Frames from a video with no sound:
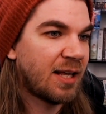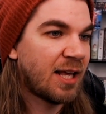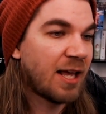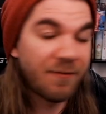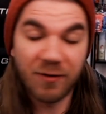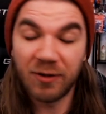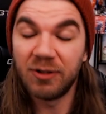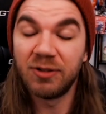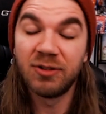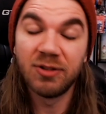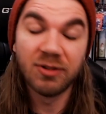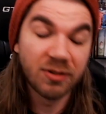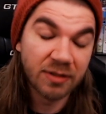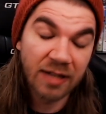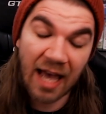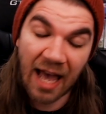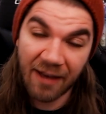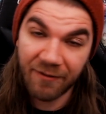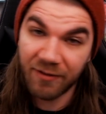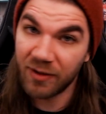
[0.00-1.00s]
If you
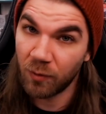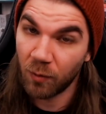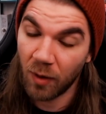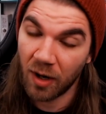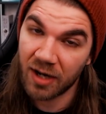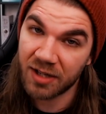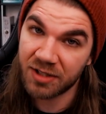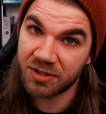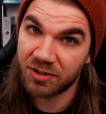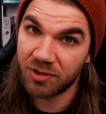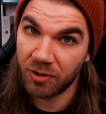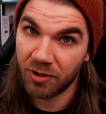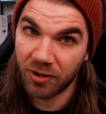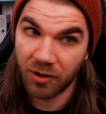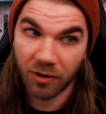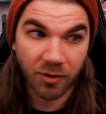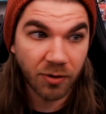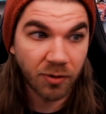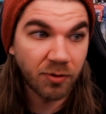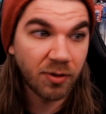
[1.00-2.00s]
haven't watched
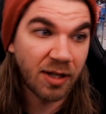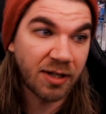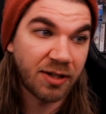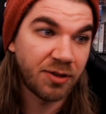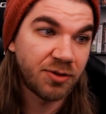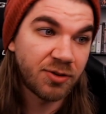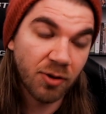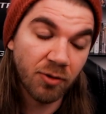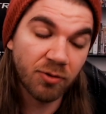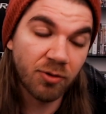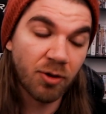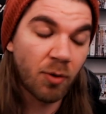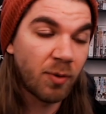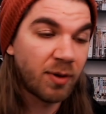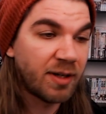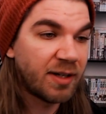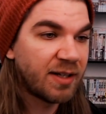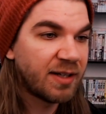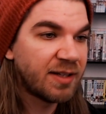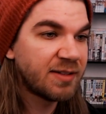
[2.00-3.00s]
Tokyo Ghoul and you don't know
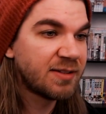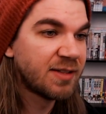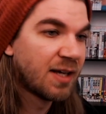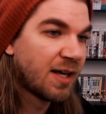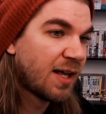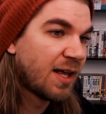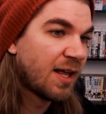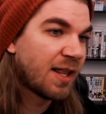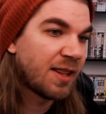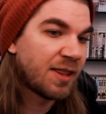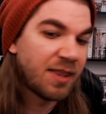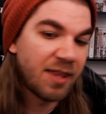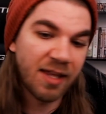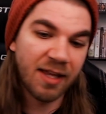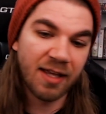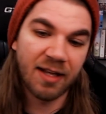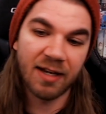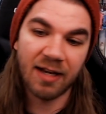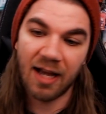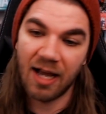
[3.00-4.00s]
what it is,
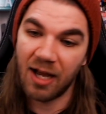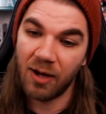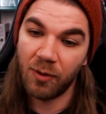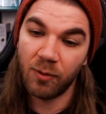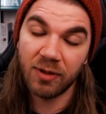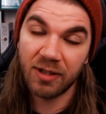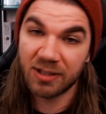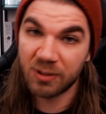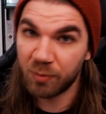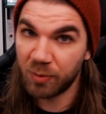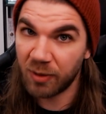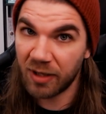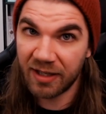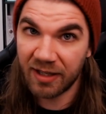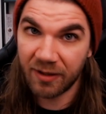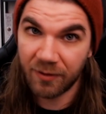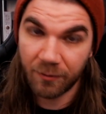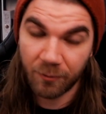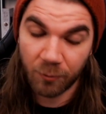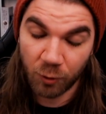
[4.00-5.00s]
then I will explain
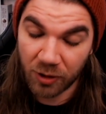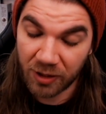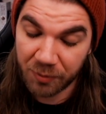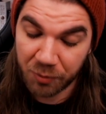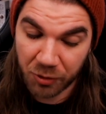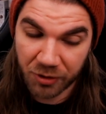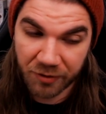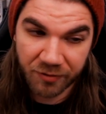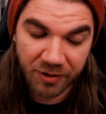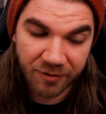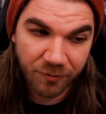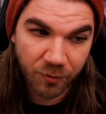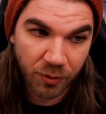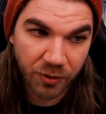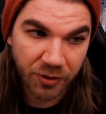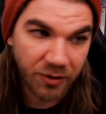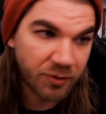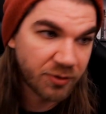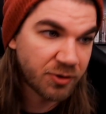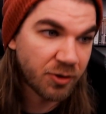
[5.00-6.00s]
it really briefly for you.